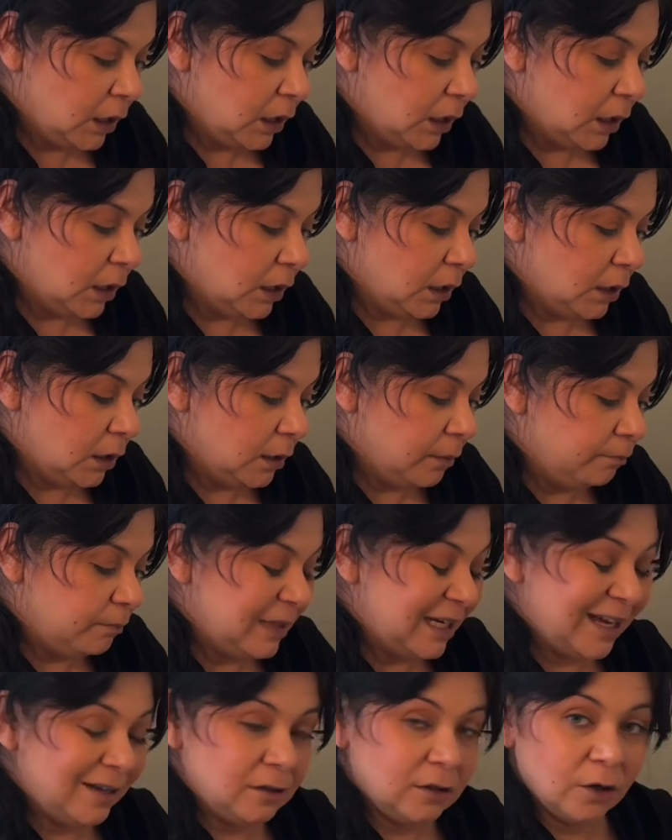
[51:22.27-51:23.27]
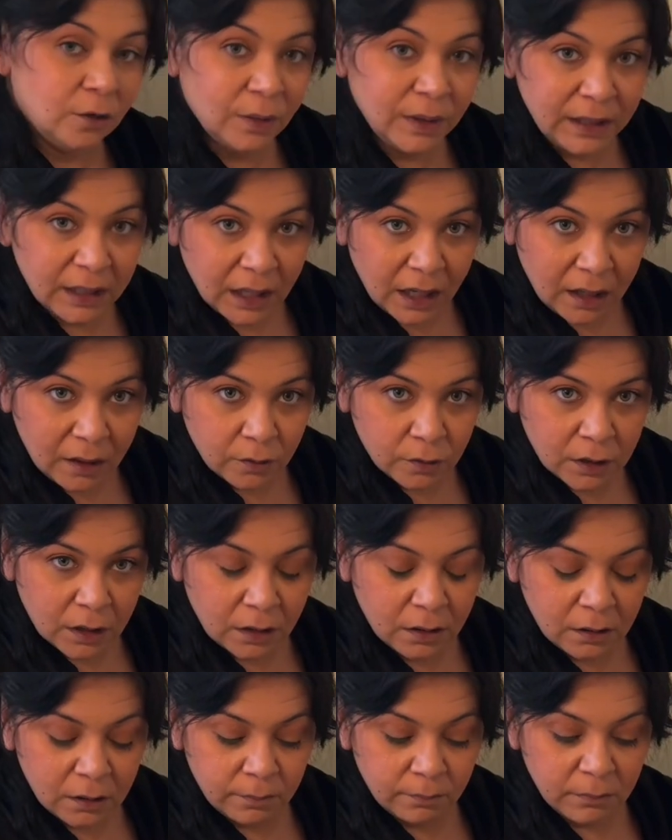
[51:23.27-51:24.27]
not knowing the
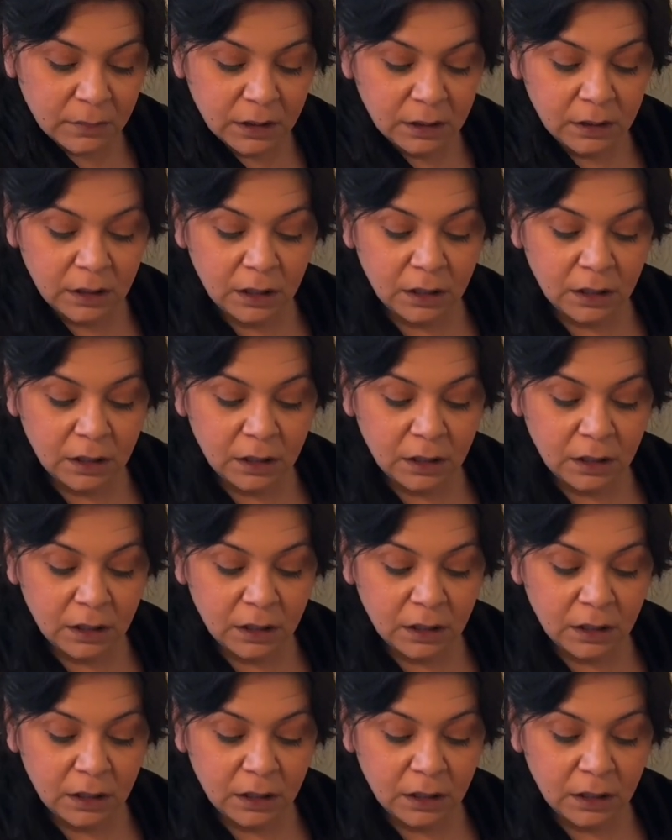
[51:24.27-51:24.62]
outcome